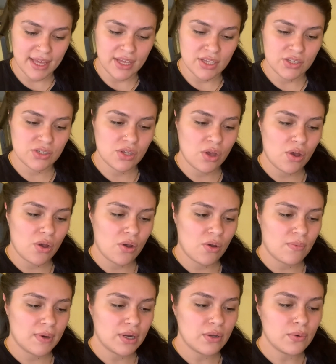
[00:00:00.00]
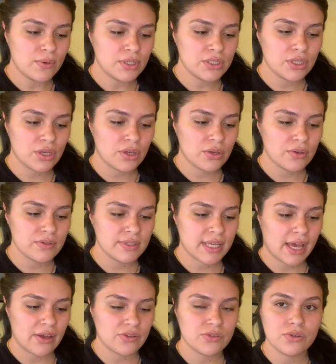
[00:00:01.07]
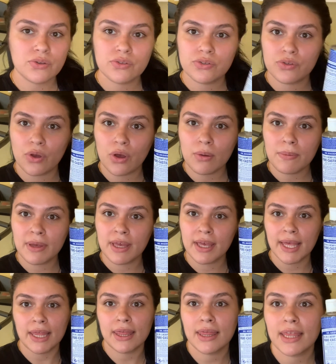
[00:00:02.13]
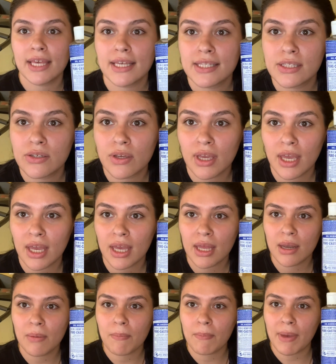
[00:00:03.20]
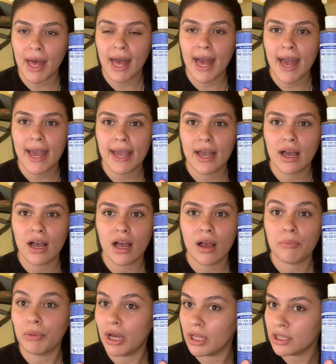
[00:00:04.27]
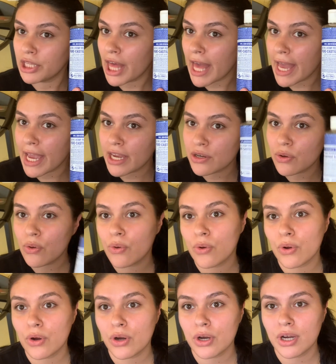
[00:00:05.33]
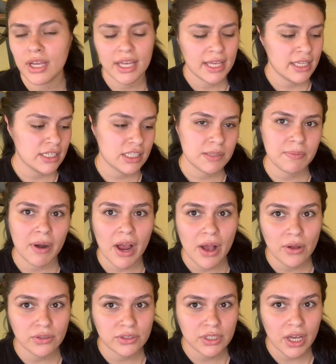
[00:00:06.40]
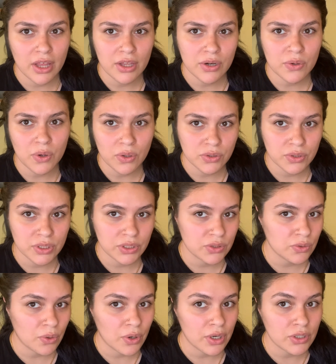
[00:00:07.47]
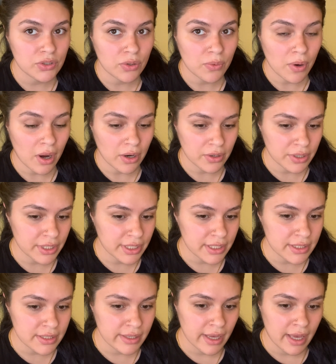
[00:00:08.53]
So we're going to use Castile soap. This you can buy online or Sprouts, other grocery stores, or Walgreens.